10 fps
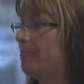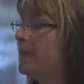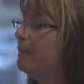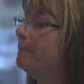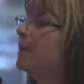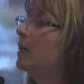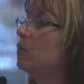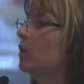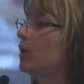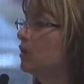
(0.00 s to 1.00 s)
That
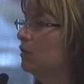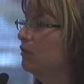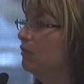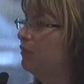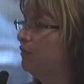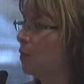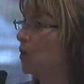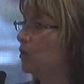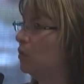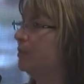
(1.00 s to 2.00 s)
might work for
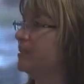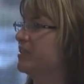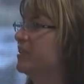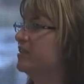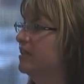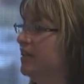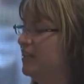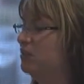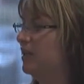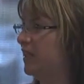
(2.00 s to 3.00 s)
your business, and
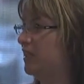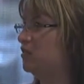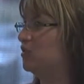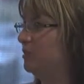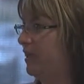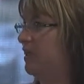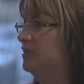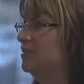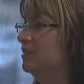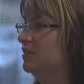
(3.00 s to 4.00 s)
that's why the answer
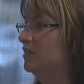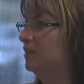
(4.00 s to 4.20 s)
depends,